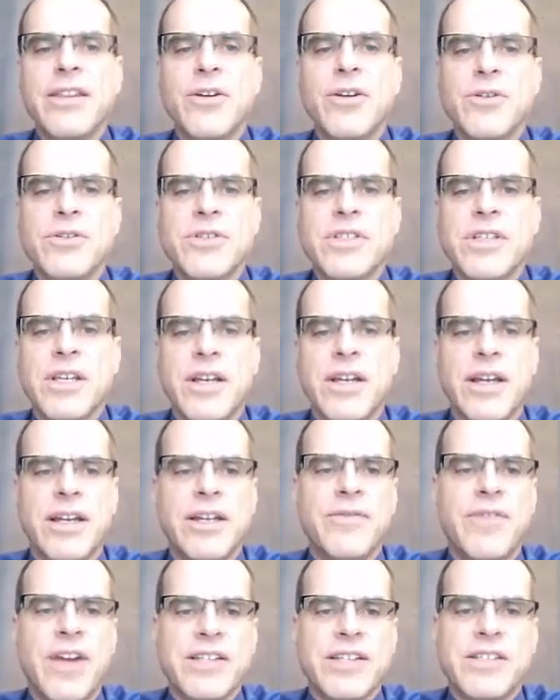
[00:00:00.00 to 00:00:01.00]
in those
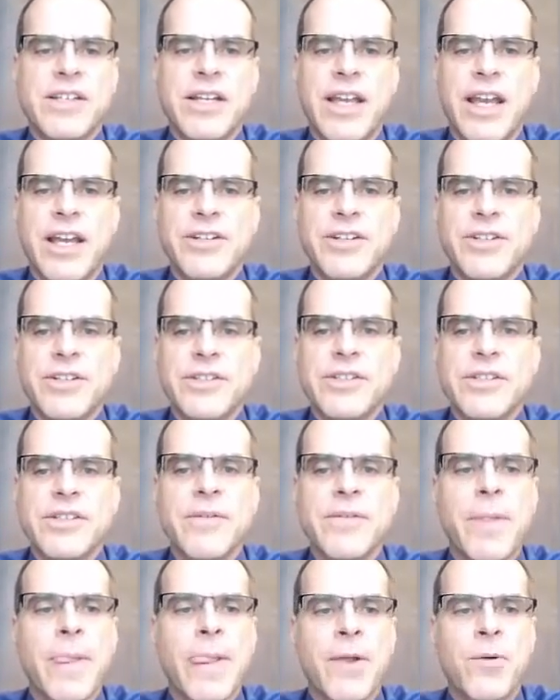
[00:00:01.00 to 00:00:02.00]

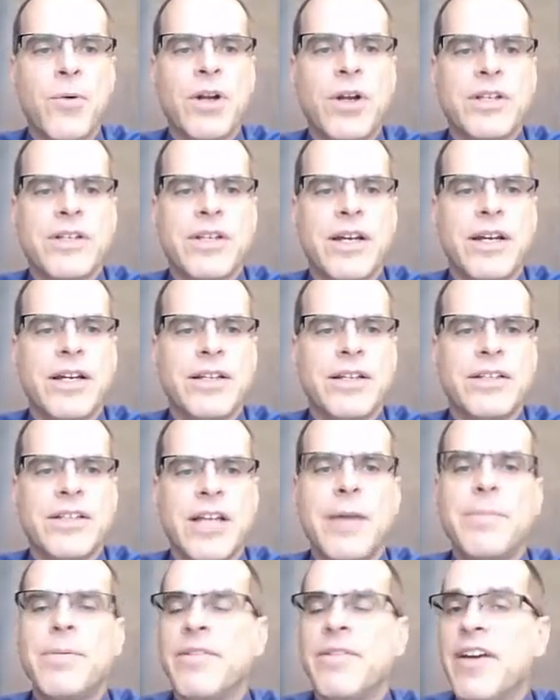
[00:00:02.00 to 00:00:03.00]
investigations, what
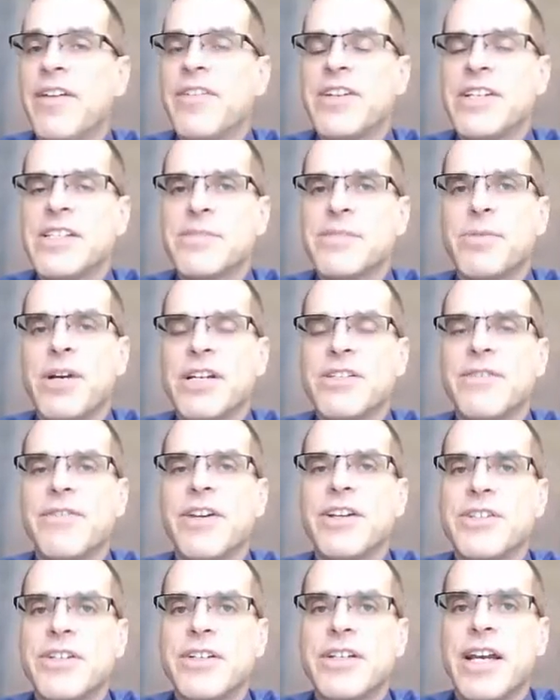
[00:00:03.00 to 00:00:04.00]
type of evidence
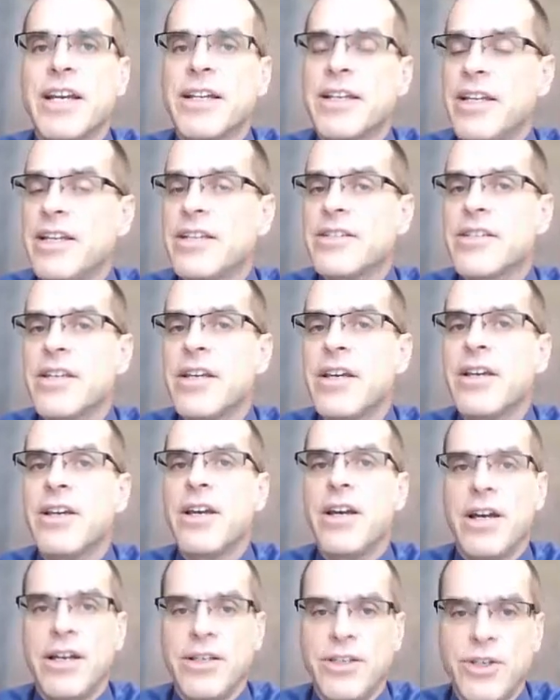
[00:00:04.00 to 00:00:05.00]
preservation techniques
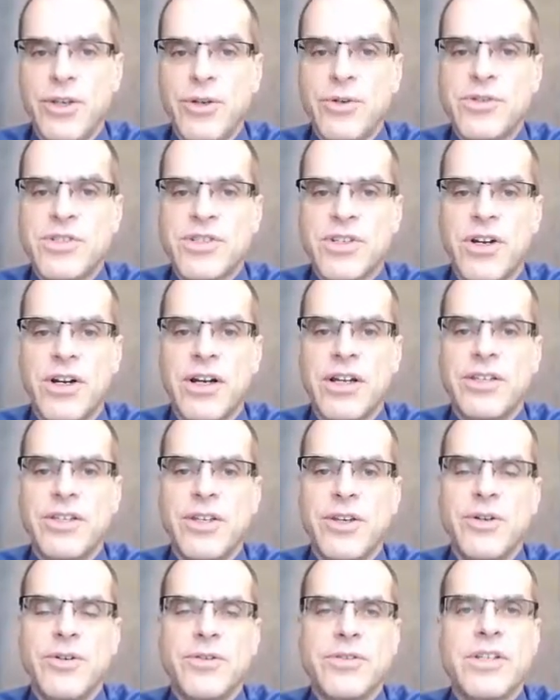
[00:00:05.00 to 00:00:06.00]
you saw
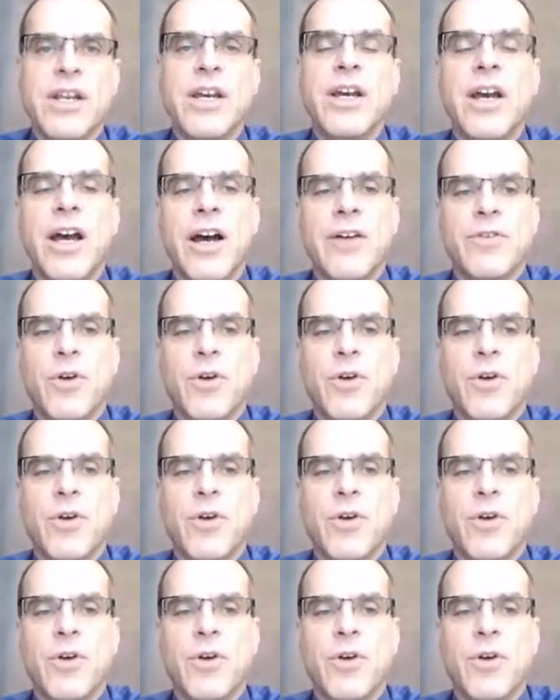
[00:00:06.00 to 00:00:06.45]
used.